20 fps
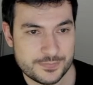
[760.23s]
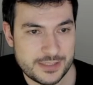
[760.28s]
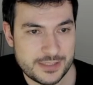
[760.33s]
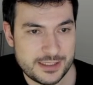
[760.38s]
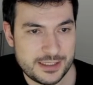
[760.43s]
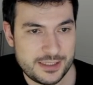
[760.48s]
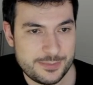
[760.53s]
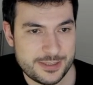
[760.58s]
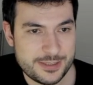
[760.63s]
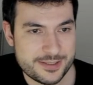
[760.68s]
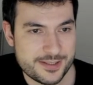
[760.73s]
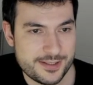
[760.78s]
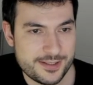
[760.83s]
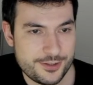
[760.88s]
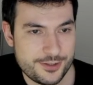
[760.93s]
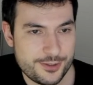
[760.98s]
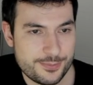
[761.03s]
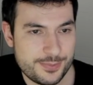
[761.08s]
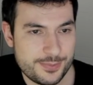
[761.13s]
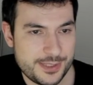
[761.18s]
I'm
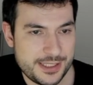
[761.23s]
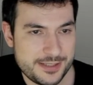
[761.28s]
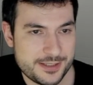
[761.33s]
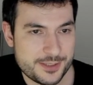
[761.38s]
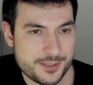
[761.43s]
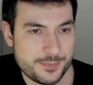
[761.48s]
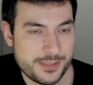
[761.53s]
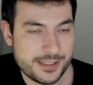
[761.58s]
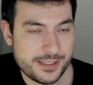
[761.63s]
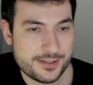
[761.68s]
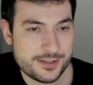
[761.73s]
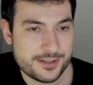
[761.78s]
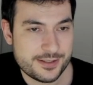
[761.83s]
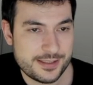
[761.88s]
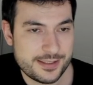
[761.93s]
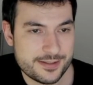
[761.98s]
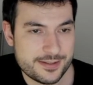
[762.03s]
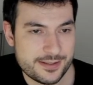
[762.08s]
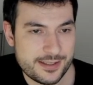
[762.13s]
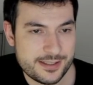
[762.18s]
excited to play in this patch,
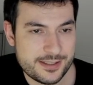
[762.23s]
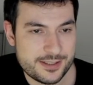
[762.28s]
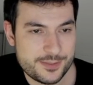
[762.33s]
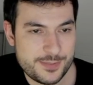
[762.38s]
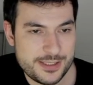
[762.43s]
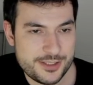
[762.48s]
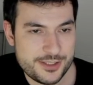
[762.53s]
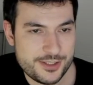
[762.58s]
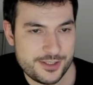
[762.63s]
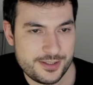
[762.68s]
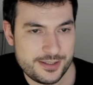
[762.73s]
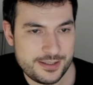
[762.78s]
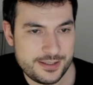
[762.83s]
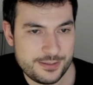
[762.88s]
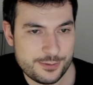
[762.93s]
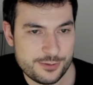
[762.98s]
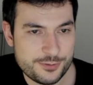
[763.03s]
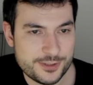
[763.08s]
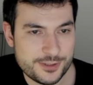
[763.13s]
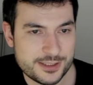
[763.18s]
especially
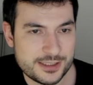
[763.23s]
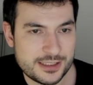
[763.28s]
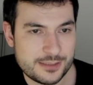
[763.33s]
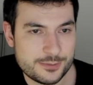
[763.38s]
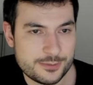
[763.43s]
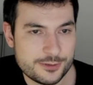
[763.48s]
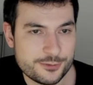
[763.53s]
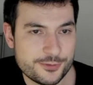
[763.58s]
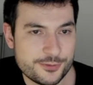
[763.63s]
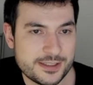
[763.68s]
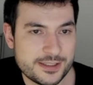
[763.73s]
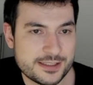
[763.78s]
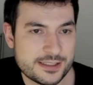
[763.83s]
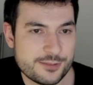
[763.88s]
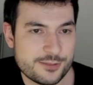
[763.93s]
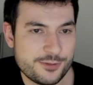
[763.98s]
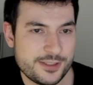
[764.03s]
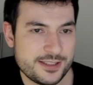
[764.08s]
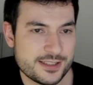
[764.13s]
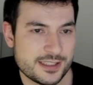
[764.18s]
with the armor thing. I
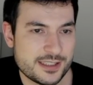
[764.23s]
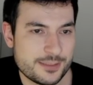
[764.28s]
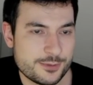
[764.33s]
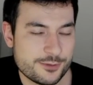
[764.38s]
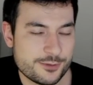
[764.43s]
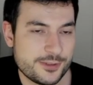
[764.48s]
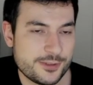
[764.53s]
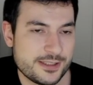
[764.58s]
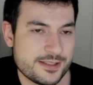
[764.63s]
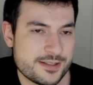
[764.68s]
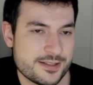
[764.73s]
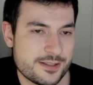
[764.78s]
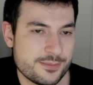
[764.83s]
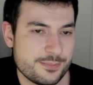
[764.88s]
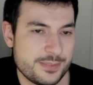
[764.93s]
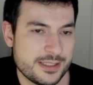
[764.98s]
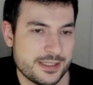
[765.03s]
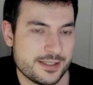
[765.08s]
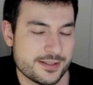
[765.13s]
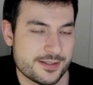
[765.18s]
think the armor thing is the
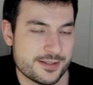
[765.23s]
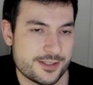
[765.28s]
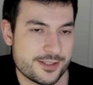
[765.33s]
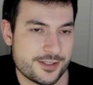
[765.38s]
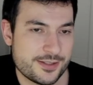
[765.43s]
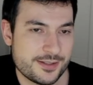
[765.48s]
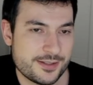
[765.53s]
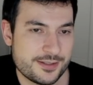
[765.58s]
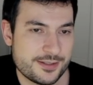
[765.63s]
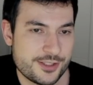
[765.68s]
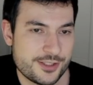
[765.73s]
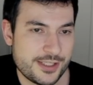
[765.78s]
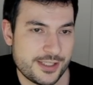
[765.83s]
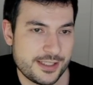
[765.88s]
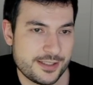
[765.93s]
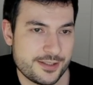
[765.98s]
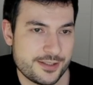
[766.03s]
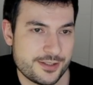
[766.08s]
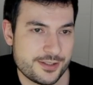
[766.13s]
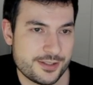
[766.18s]
biggest
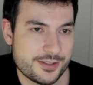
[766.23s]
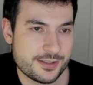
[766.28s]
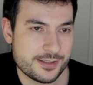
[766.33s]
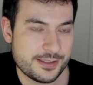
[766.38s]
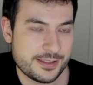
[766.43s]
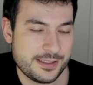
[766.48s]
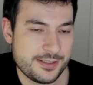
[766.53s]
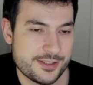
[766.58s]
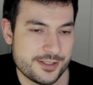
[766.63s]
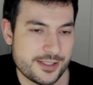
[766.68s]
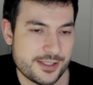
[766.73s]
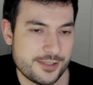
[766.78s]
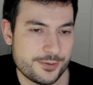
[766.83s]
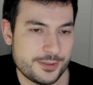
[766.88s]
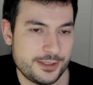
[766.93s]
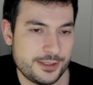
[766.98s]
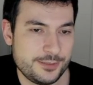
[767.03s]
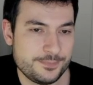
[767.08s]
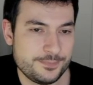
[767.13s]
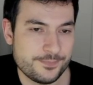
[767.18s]
change in
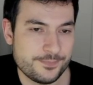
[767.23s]
general.